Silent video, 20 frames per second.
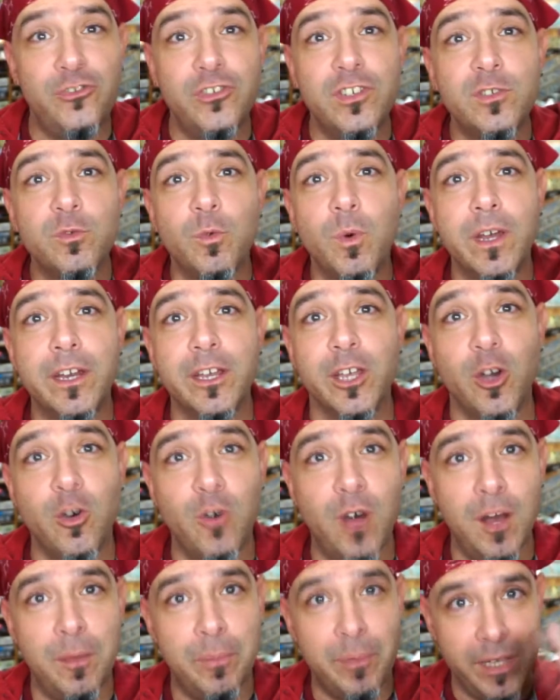just want to
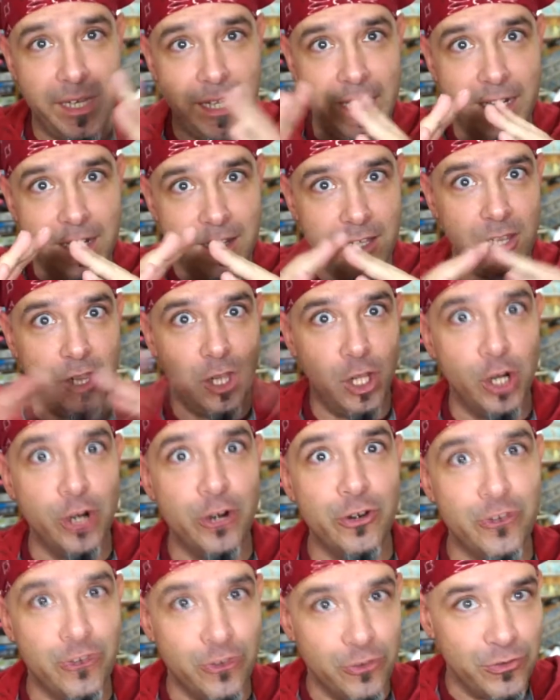go up in
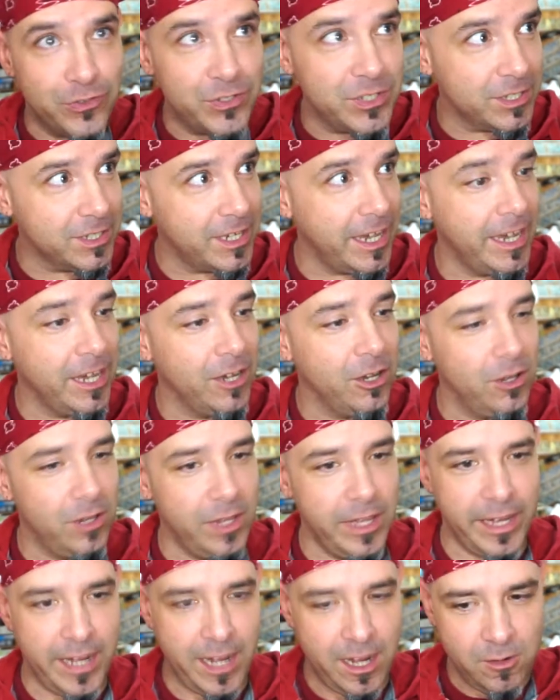larger scale.
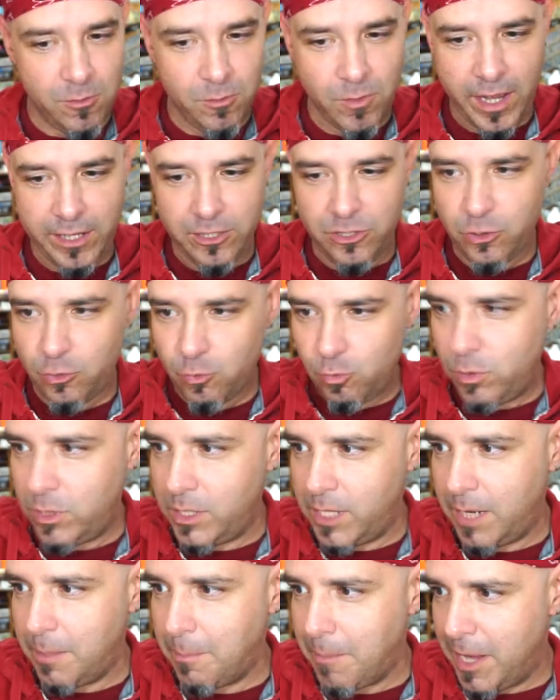Like I just
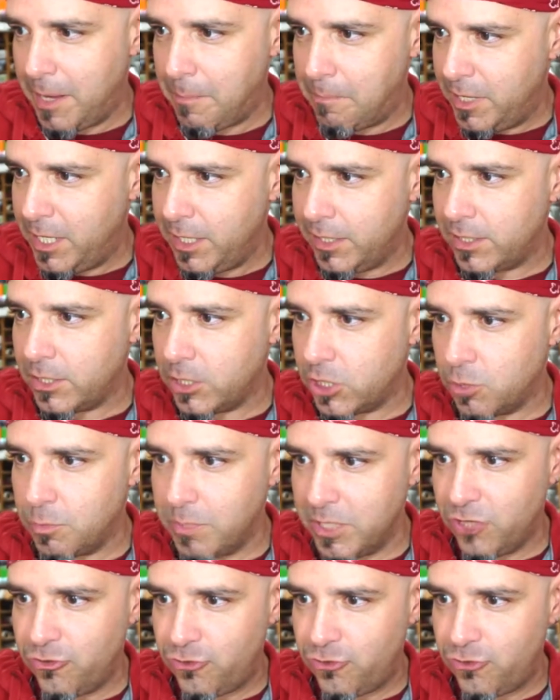wanted my pieces to be